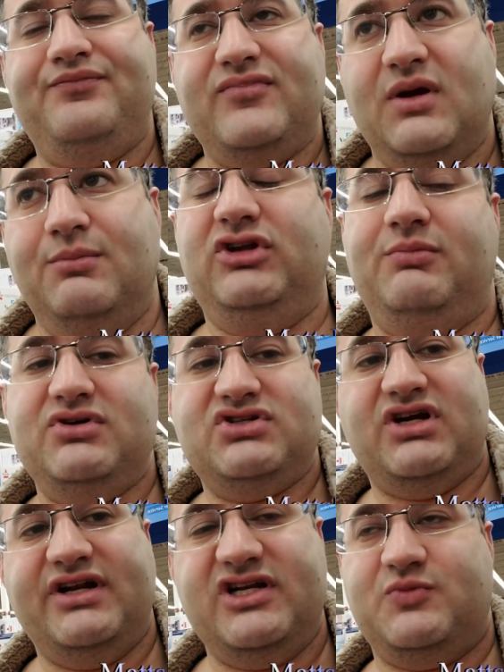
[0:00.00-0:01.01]
multiple
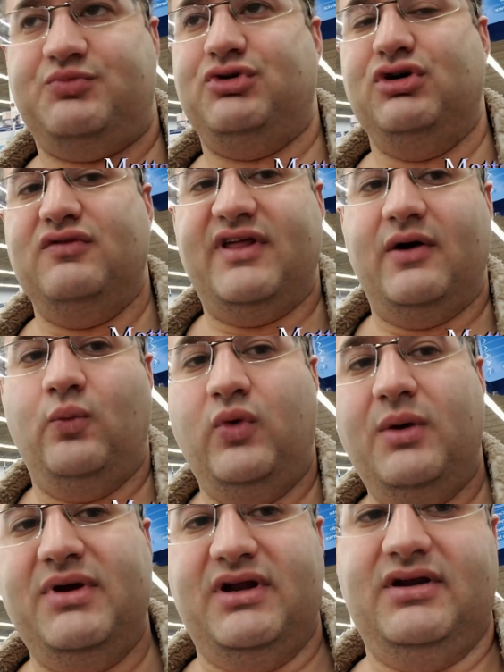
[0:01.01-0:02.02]
studies prove that
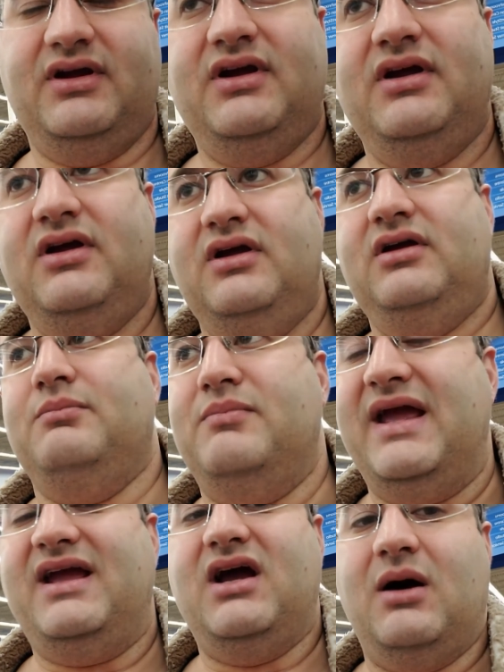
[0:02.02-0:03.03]
women
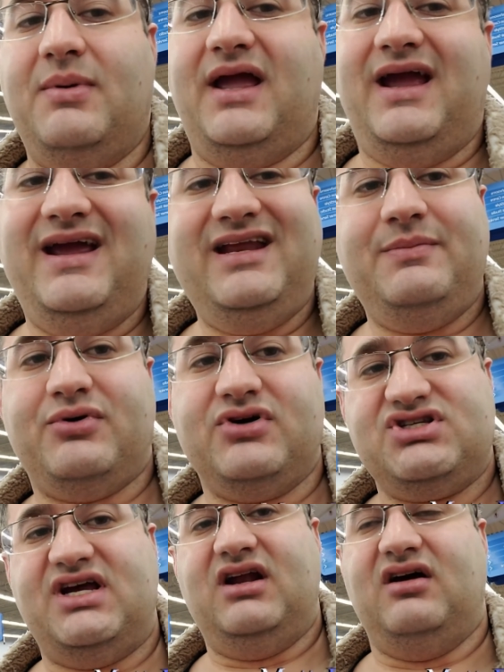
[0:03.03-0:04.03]
make up
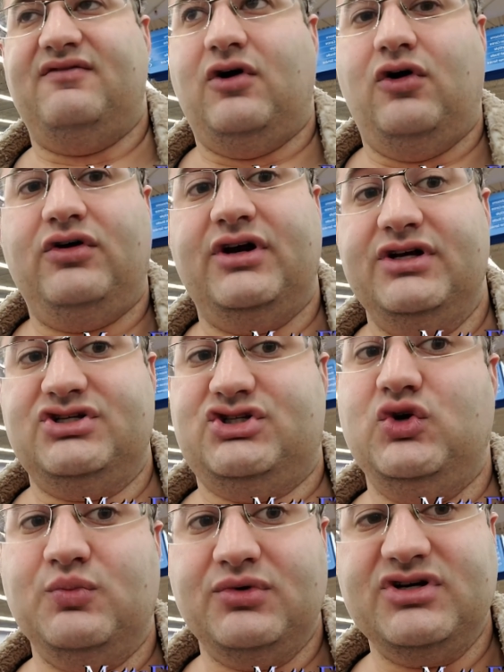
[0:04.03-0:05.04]
80% of all
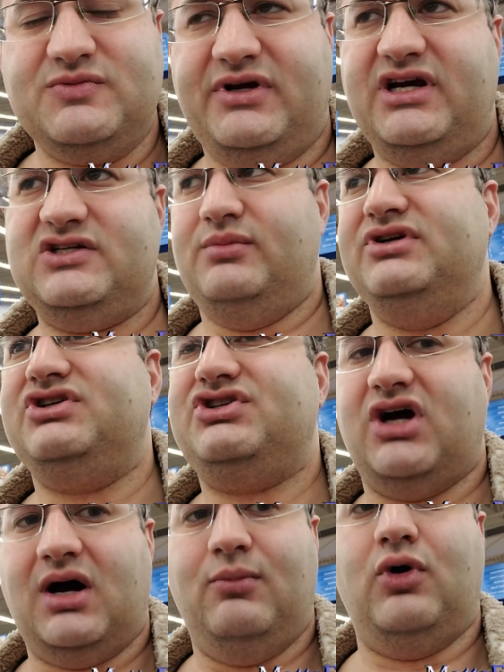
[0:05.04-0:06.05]
consumers because women
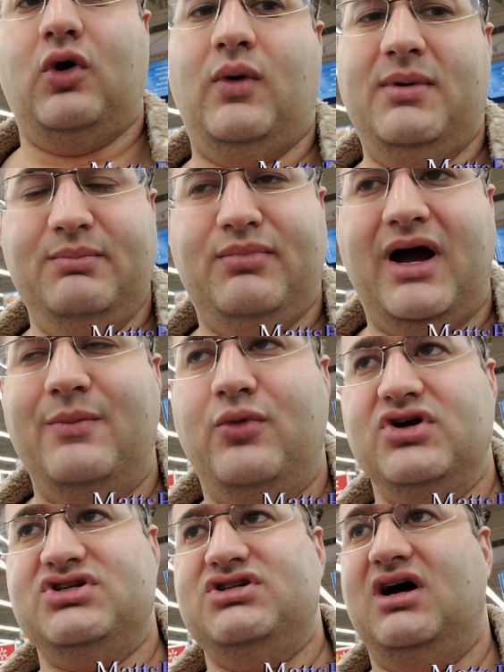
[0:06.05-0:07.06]
shop more, women buy
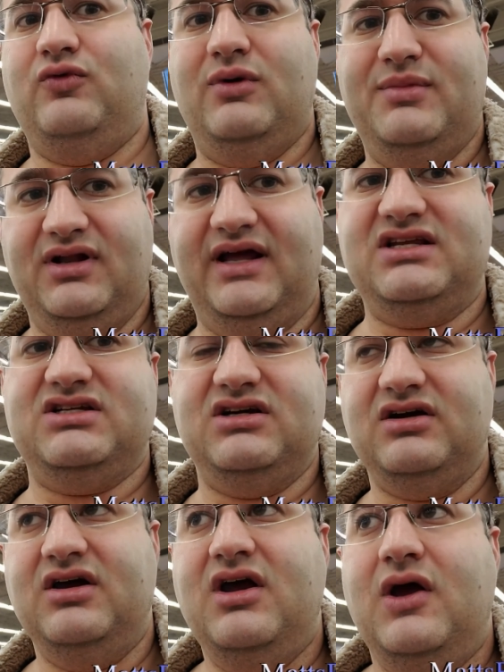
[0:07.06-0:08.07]
more stuff, women
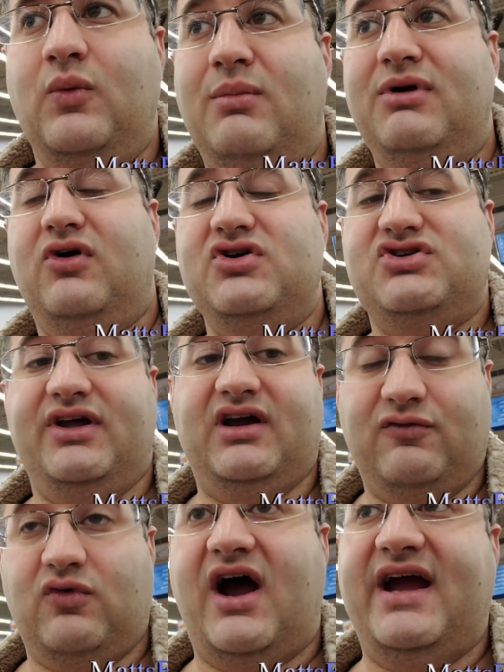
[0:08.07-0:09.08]
also like a
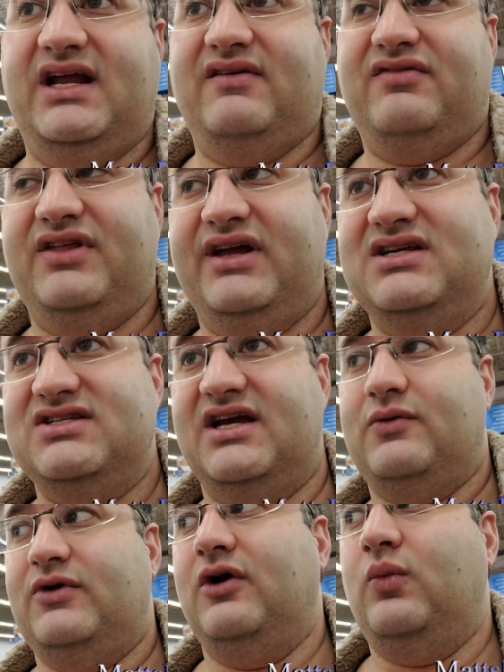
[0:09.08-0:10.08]
variety of things,
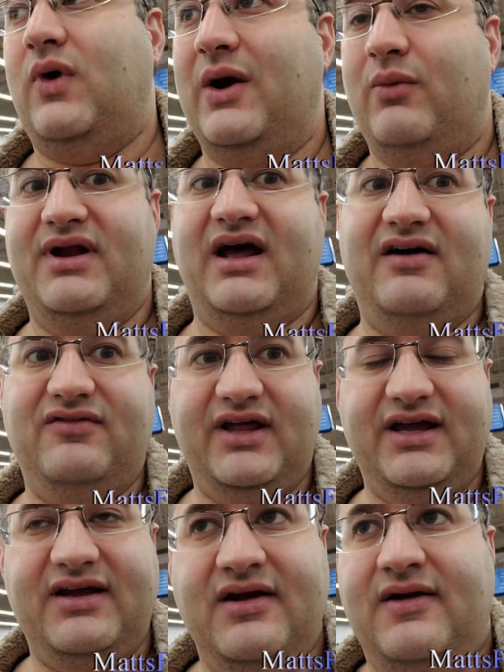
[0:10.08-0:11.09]
like, you know, why women have
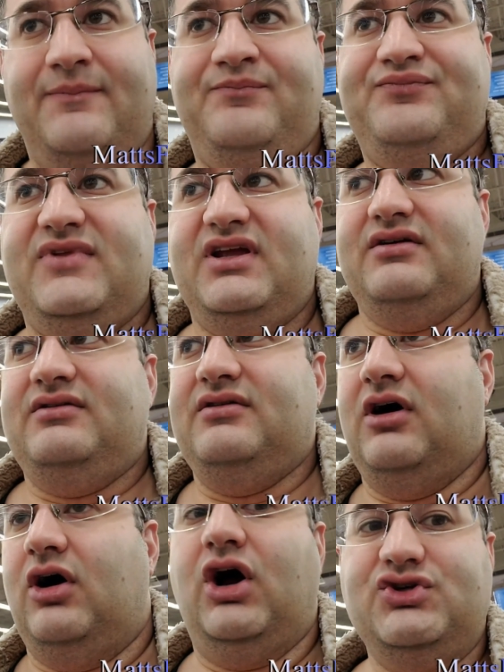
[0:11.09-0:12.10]
like
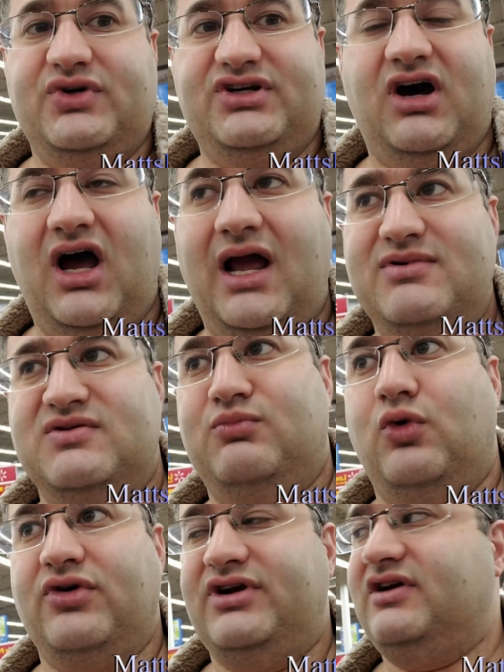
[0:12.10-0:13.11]
100 times
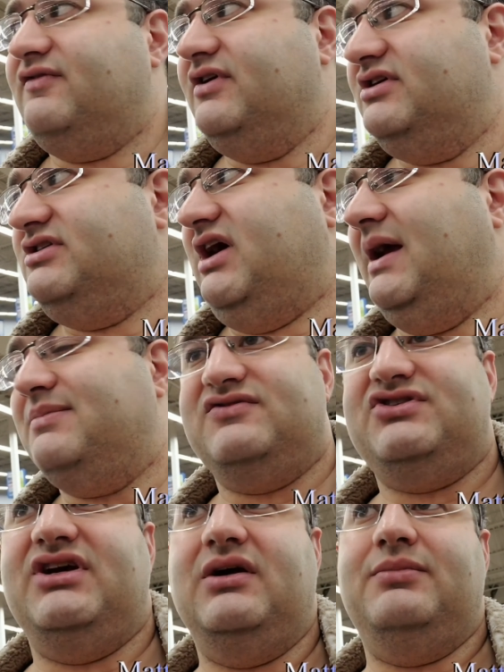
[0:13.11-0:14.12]
more different types
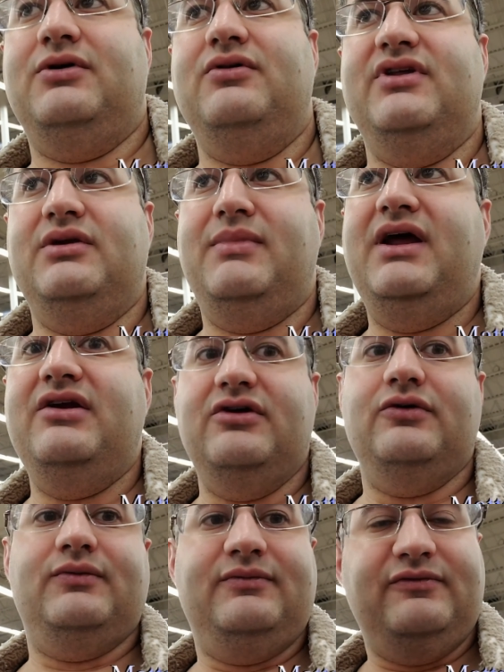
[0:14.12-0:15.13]
of shampoo than men
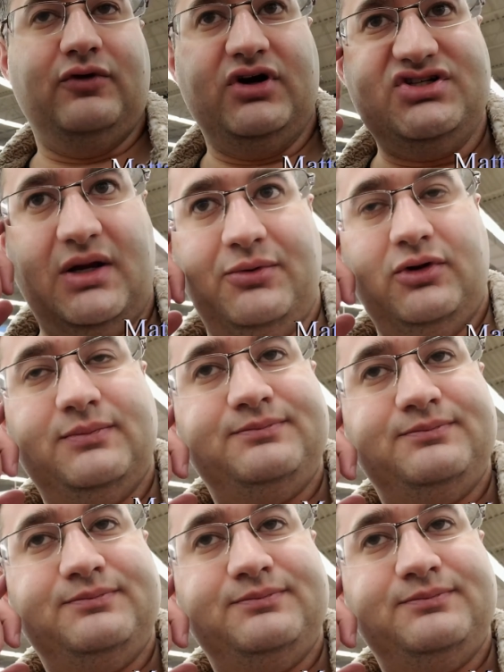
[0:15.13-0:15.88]
do, for example.